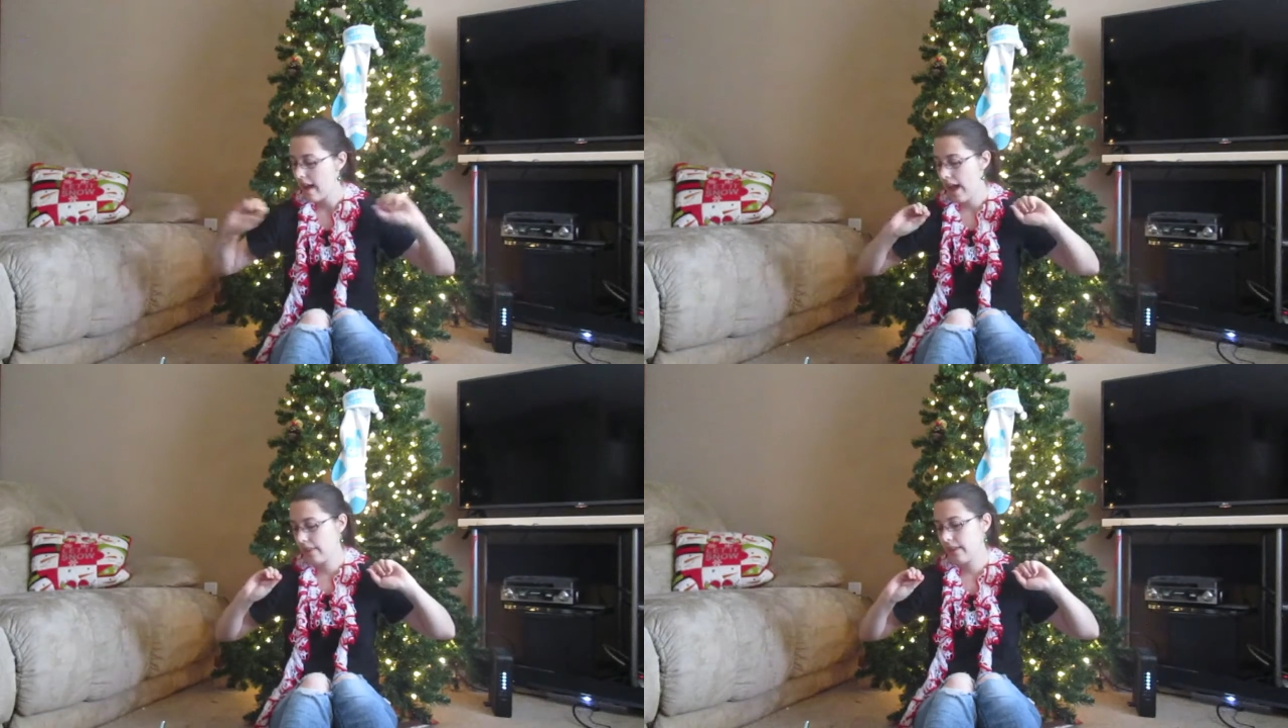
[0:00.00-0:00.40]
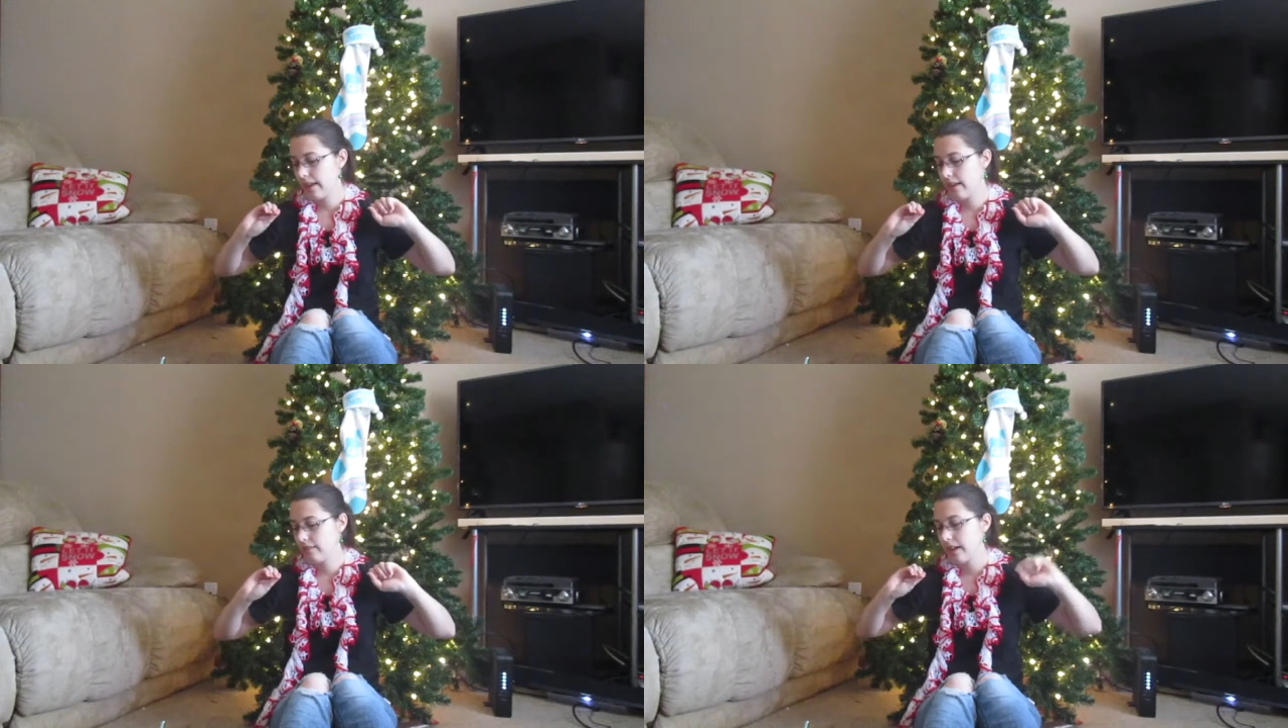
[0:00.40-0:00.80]
and
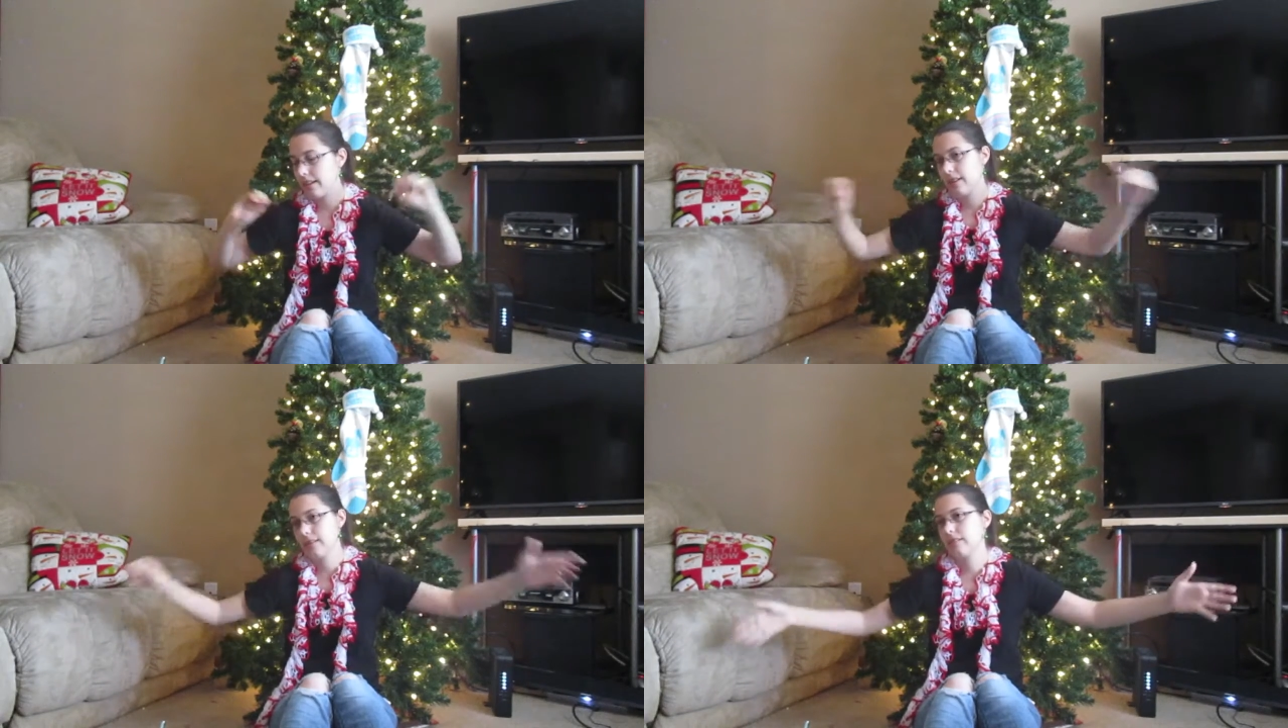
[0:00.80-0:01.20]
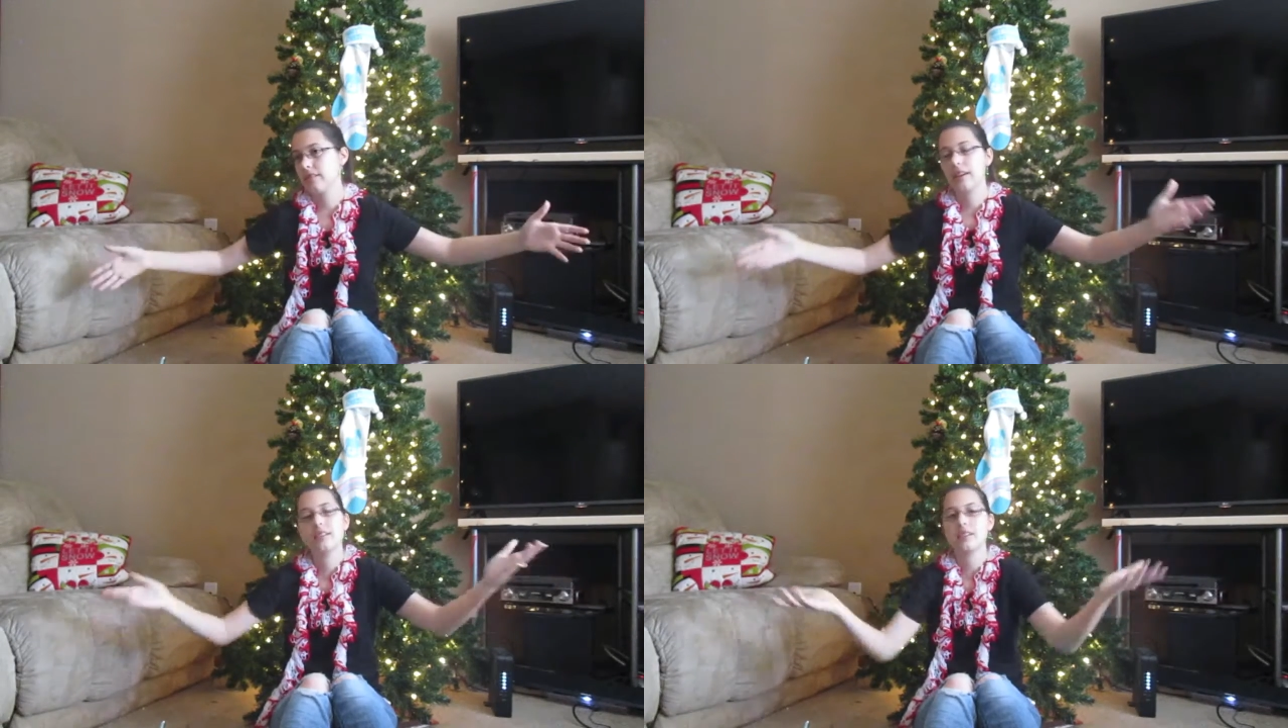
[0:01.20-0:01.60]
then it
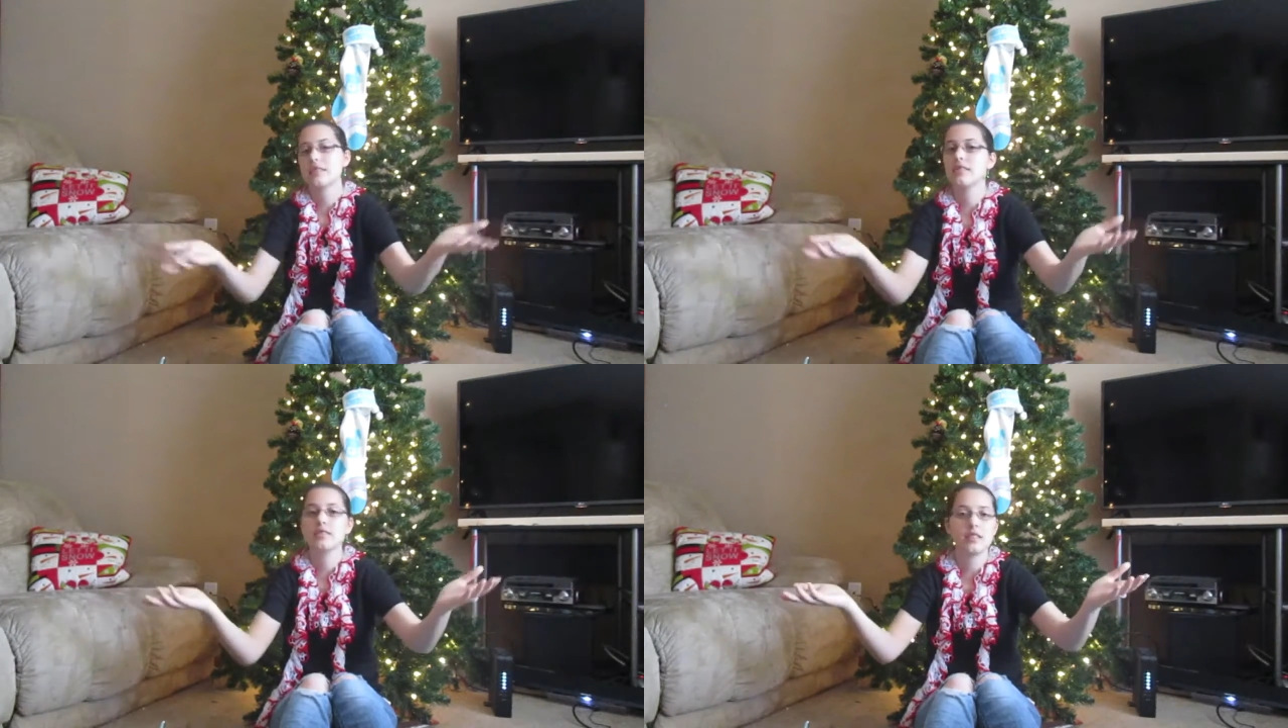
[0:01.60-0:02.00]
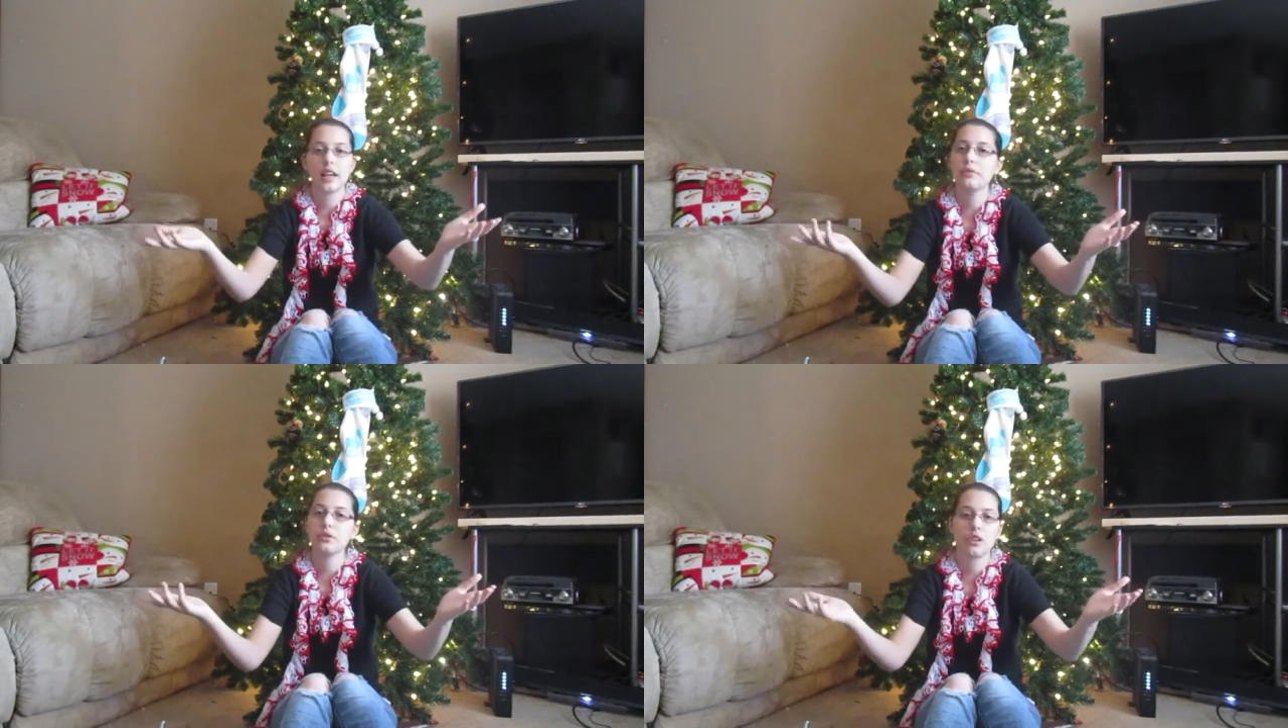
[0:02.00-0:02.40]
doesn't
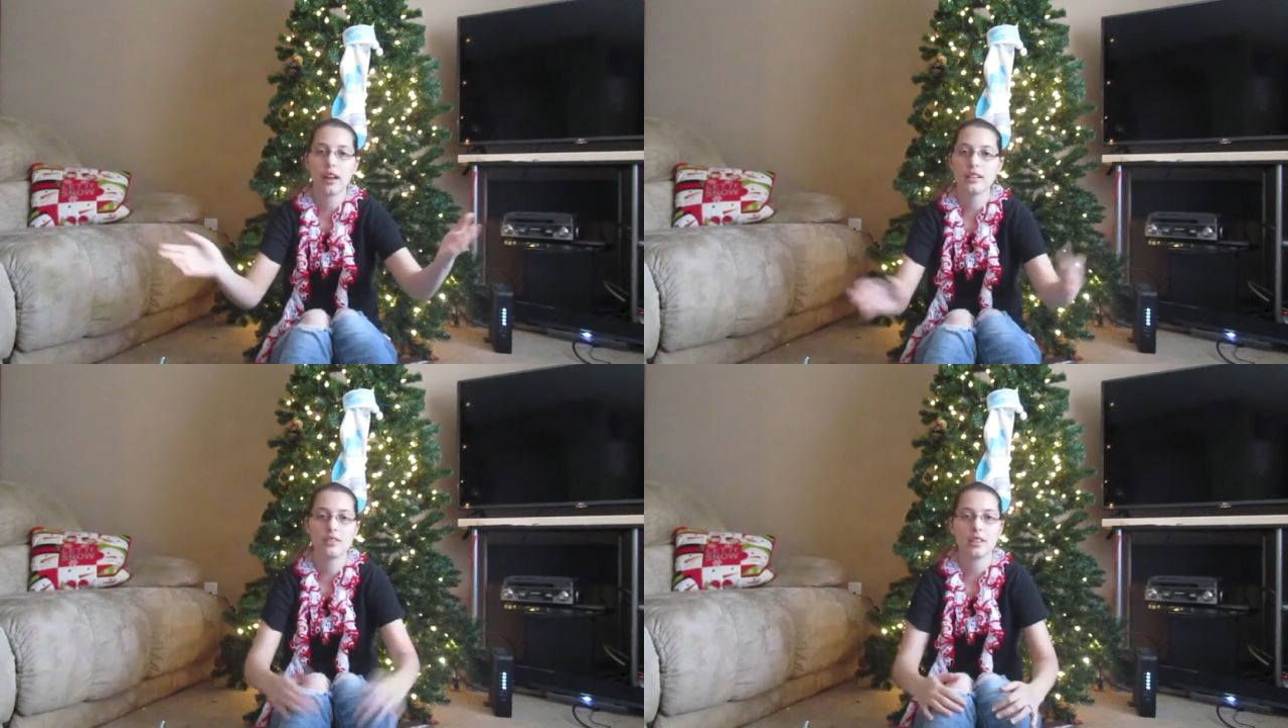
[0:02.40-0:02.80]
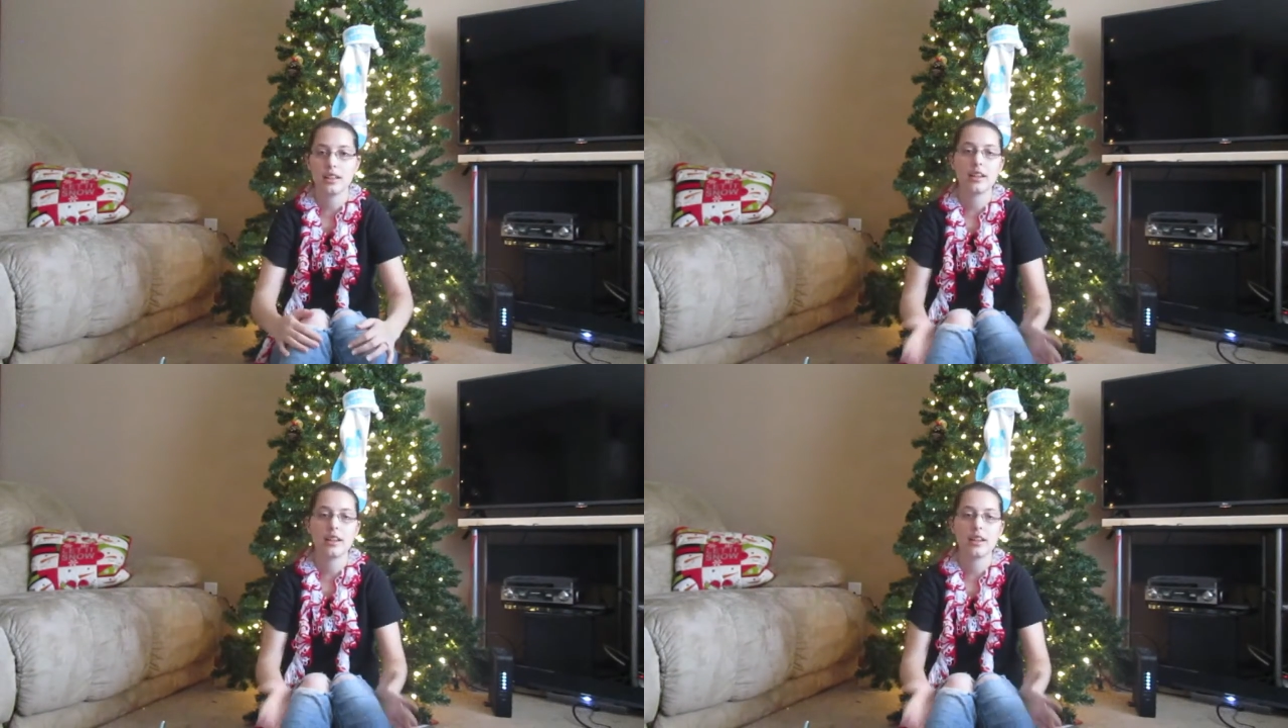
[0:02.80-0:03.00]
stifle creativity.